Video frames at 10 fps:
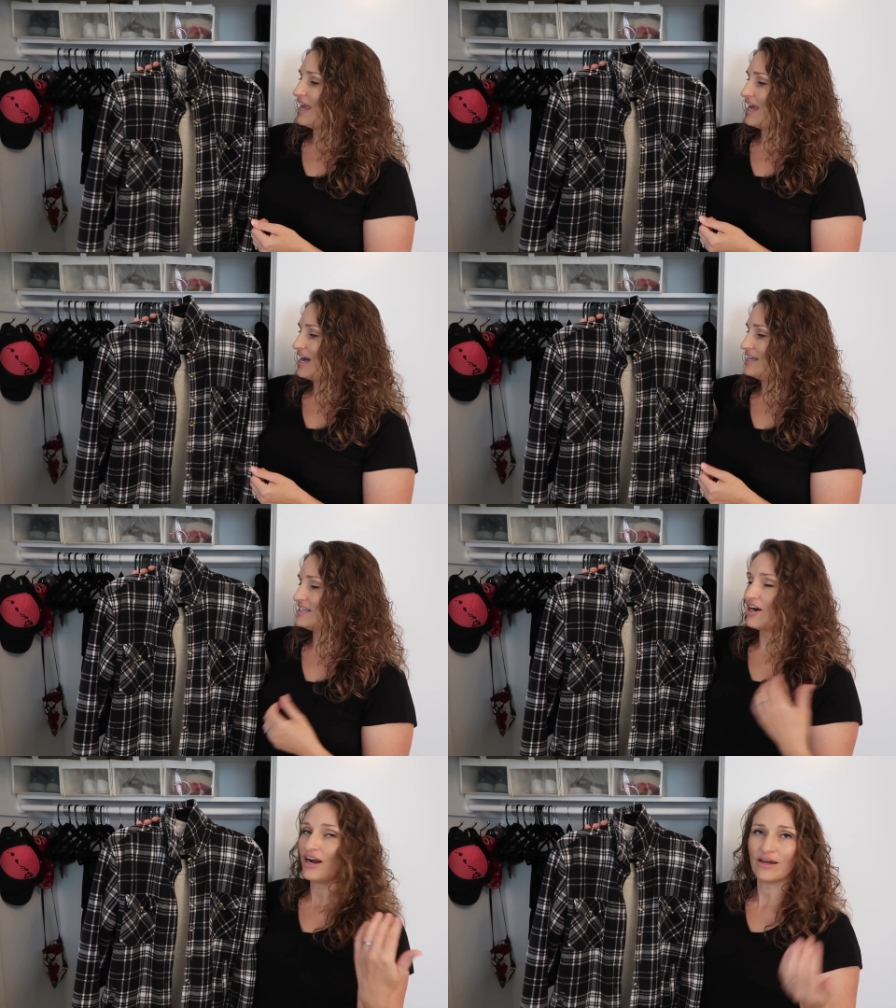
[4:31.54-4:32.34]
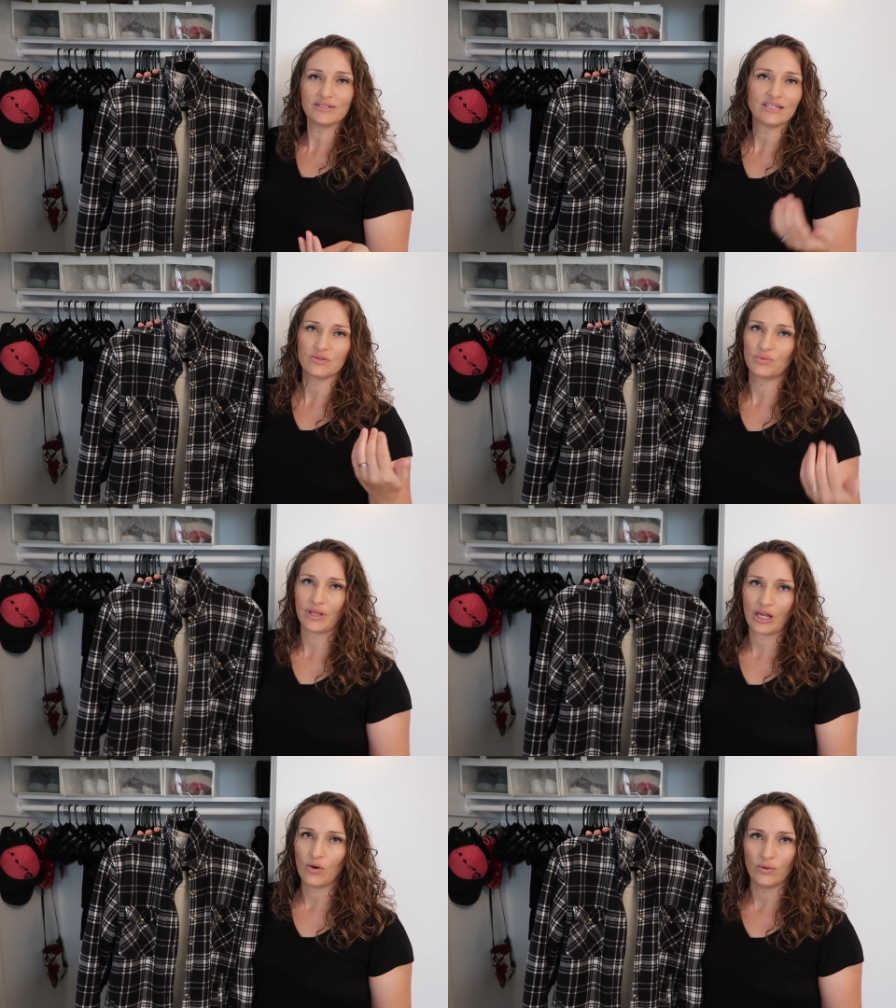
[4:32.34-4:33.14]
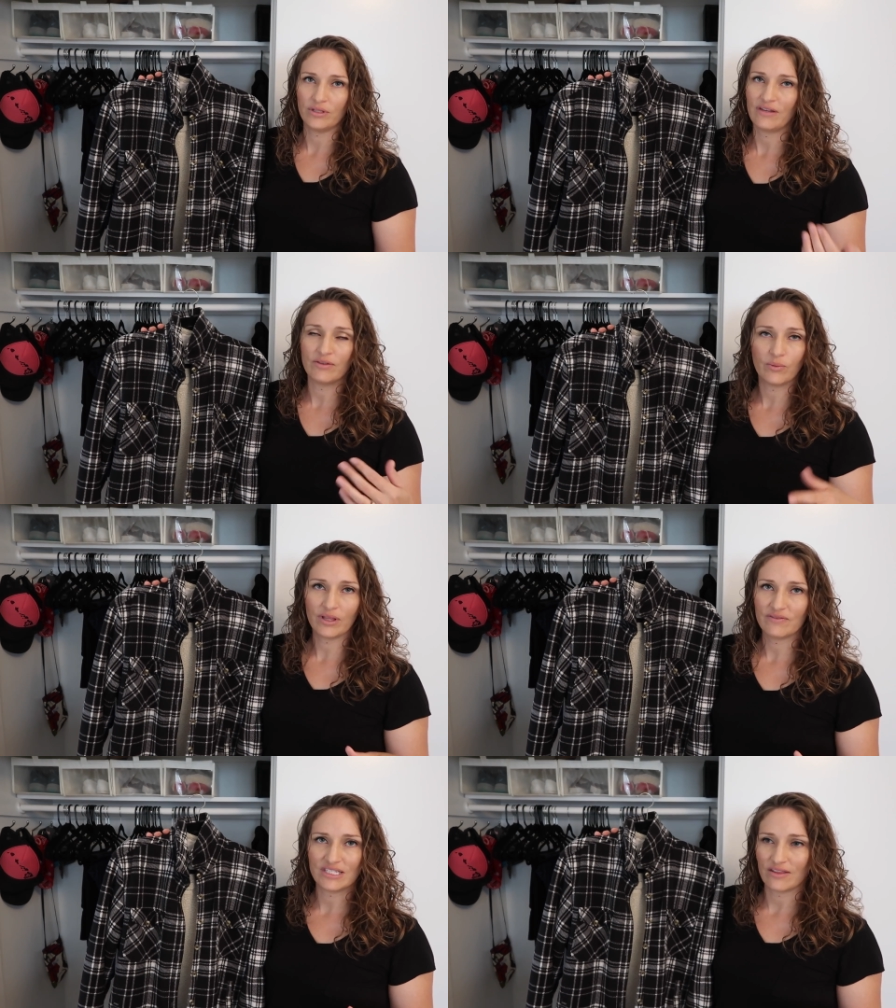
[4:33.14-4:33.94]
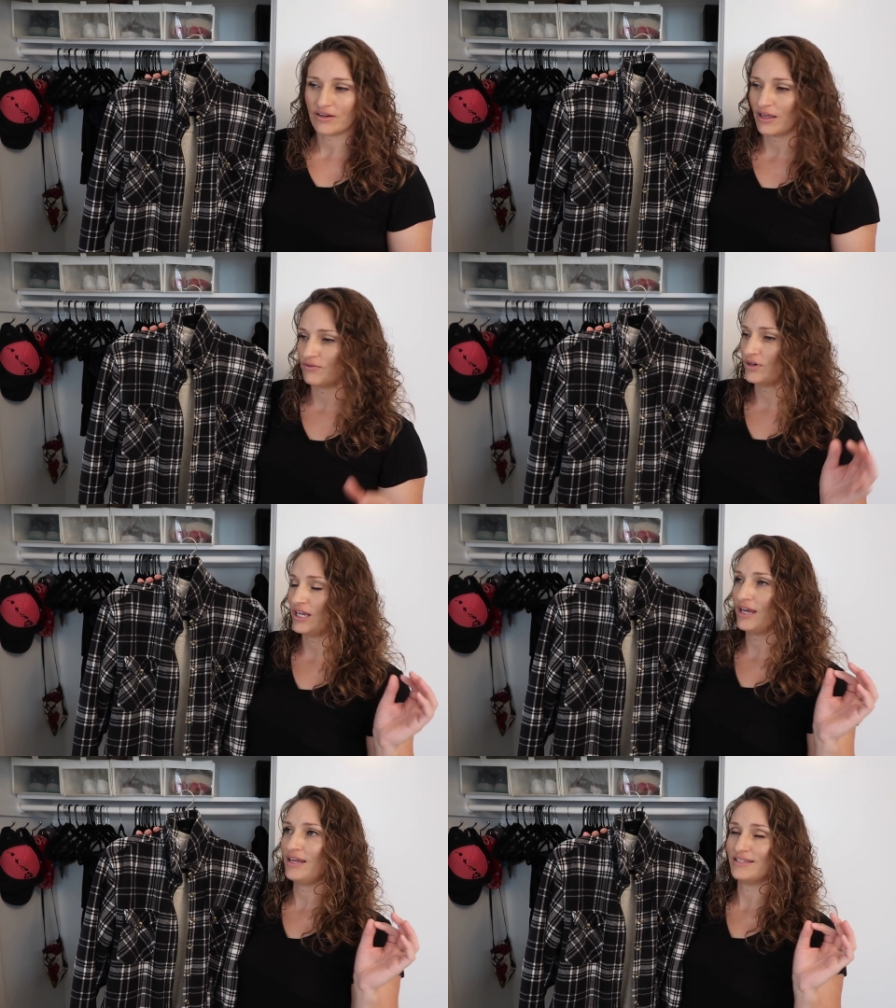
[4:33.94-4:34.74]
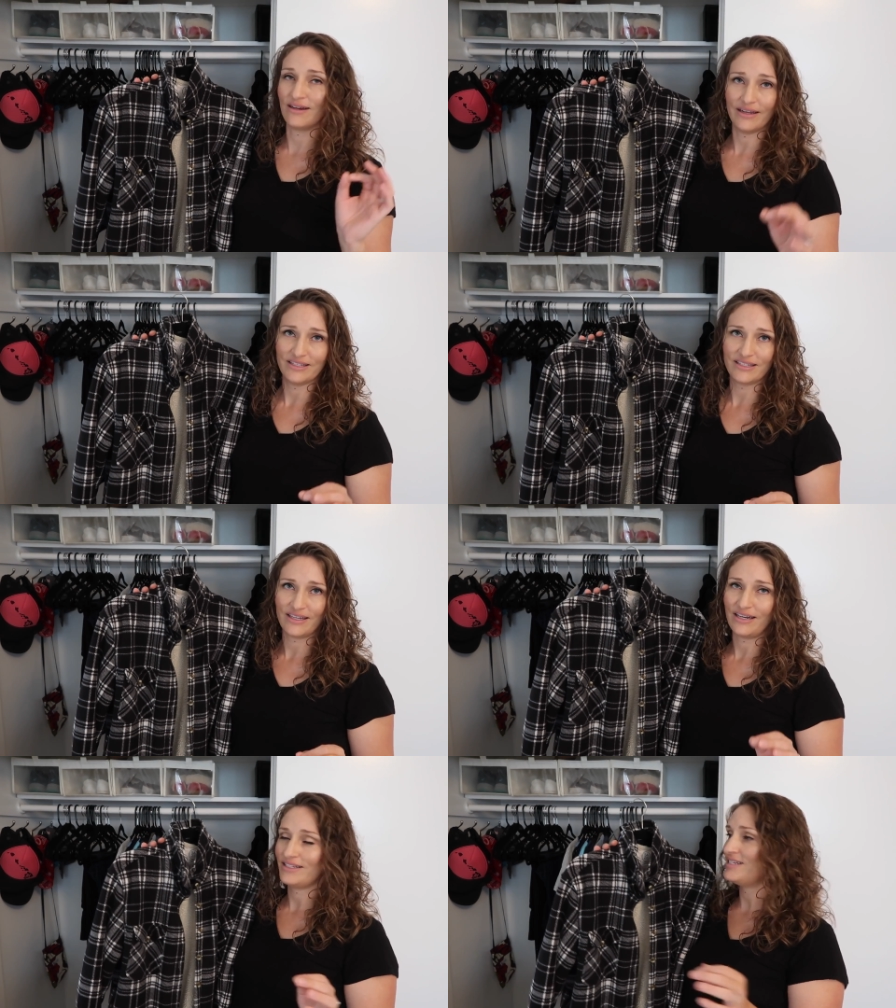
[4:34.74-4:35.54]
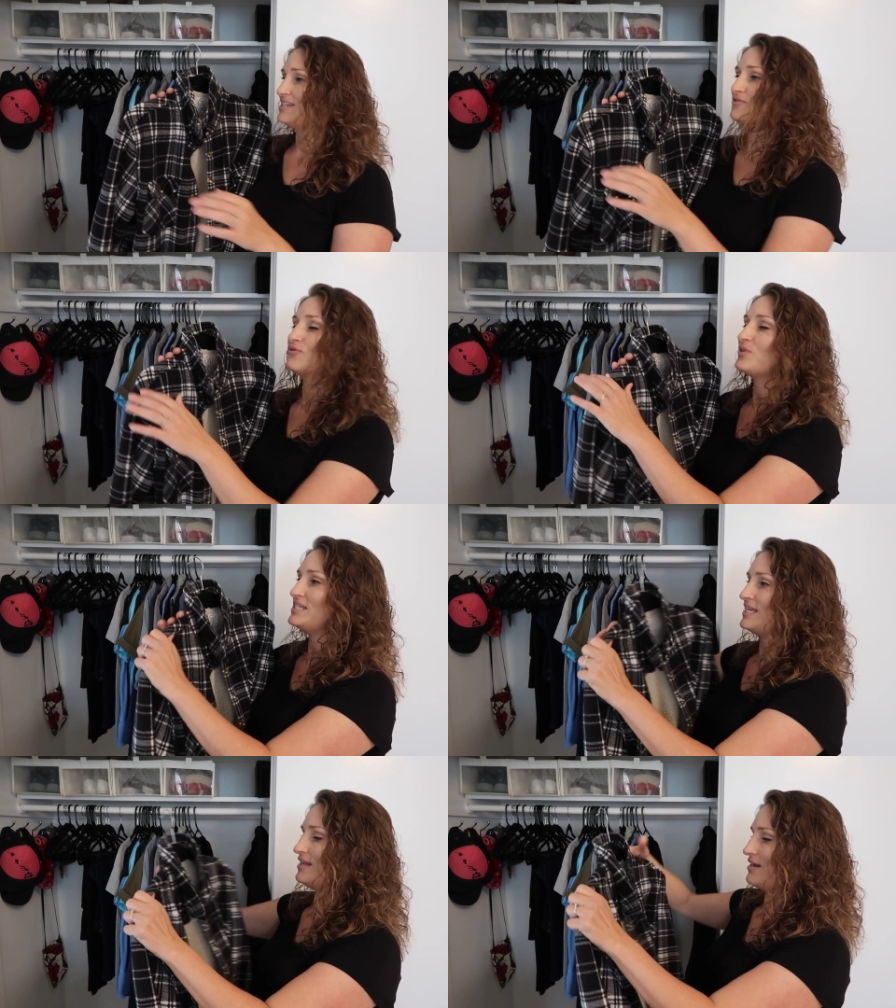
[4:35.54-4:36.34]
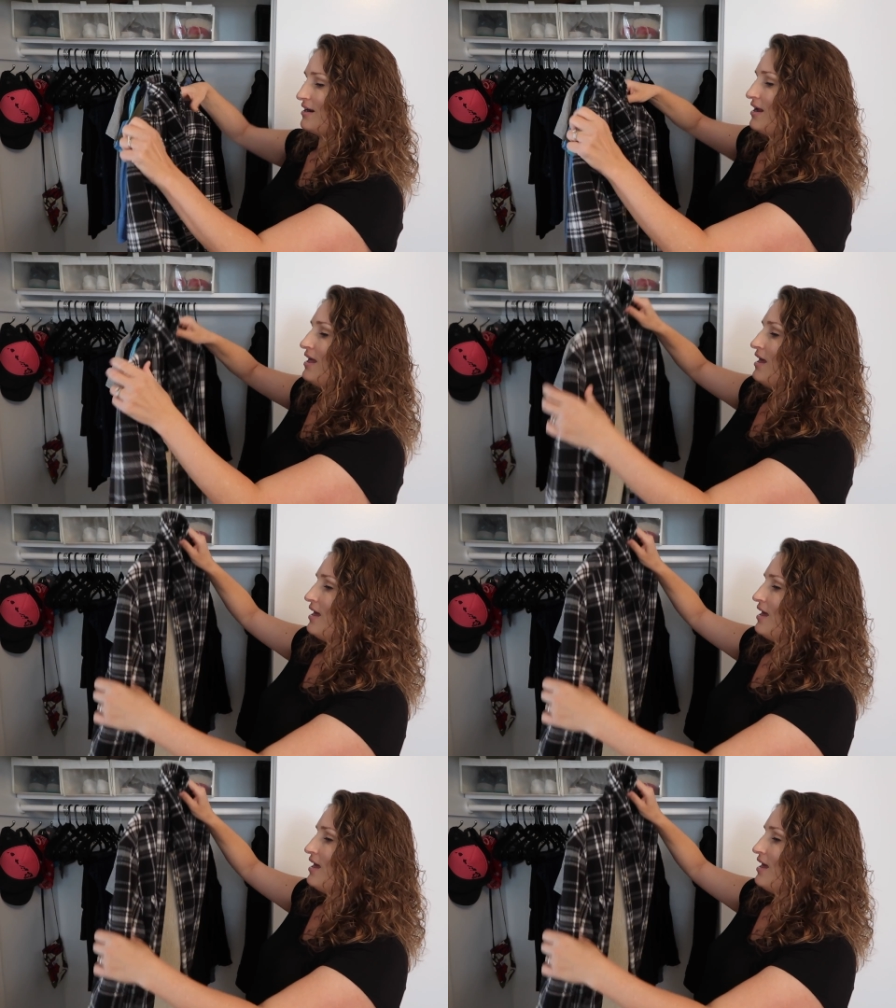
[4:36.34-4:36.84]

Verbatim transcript: and our house gets really cold even though we live in Southern California it's not insulated it stays freezing in here